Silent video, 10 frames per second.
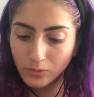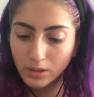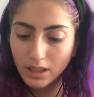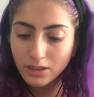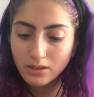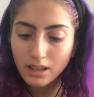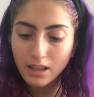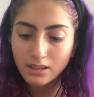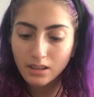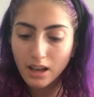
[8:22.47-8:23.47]
what I do is I
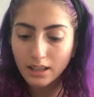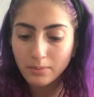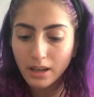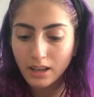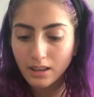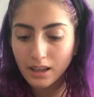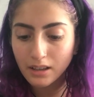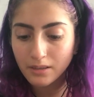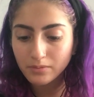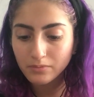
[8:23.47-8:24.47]
like to kind of paint
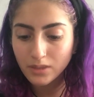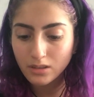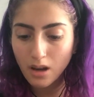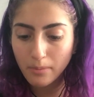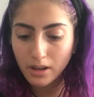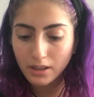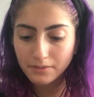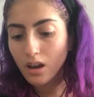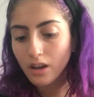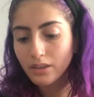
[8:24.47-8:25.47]
like the top part,
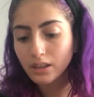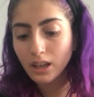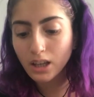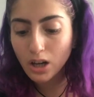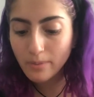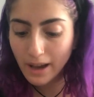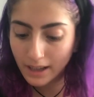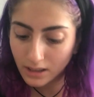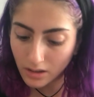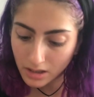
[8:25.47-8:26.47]
and then I go back
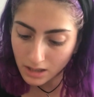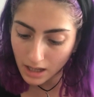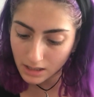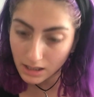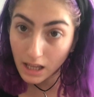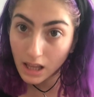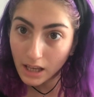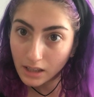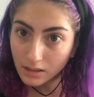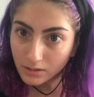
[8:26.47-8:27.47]
in on the sides and I
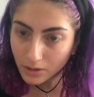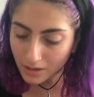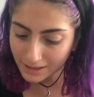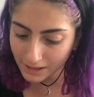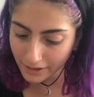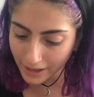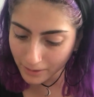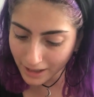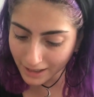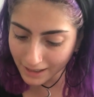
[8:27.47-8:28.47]
like do this little thing
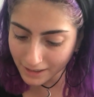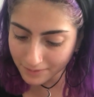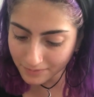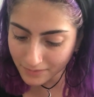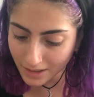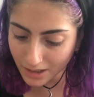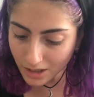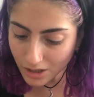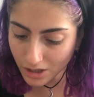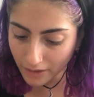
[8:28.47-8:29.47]
where I like
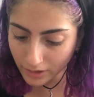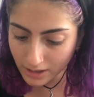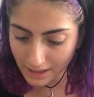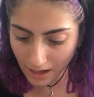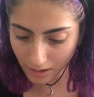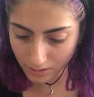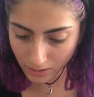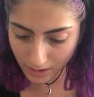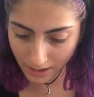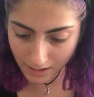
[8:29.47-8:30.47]
shuffle it down so
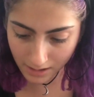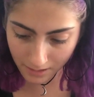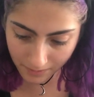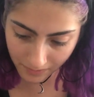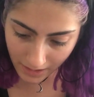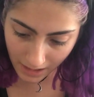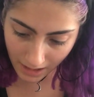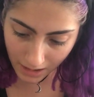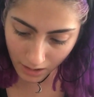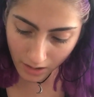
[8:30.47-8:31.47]
it gets like
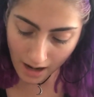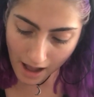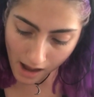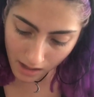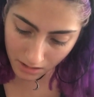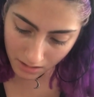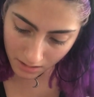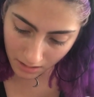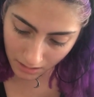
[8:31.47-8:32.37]
in the cracks.